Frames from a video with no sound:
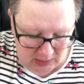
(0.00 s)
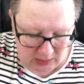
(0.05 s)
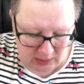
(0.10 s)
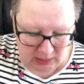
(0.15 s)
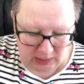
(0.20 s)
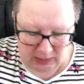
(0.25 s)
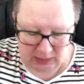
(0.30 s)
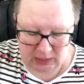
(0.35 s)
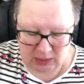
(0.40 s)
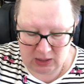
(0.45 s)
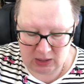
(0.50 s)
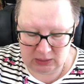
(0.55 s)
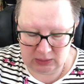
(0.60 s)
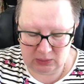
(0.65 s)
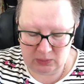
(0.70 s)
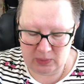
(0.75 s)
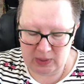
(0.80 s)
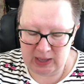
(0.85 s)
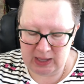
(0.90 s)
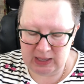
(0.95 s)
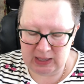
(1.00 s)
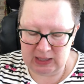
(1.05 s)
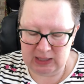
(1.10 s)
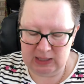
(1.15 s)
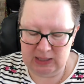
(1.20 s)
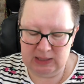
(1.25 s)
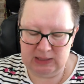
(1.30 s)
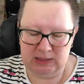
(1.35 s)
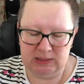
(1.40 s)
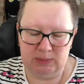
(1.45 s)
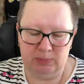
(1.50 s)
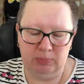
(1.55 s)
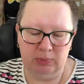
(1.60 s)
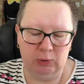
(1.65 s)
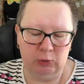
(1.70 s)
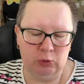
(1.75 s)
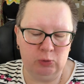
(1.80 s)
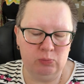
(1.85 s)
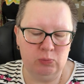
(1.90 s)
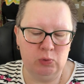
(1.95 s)
And the colorway is
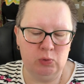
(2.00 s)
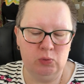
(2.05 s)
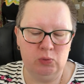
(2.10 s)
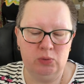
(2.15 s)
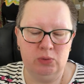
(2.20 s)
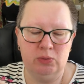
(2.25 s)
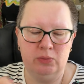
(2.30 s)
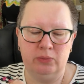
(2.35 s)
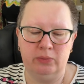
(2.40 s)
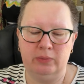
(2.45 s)
Blue Moon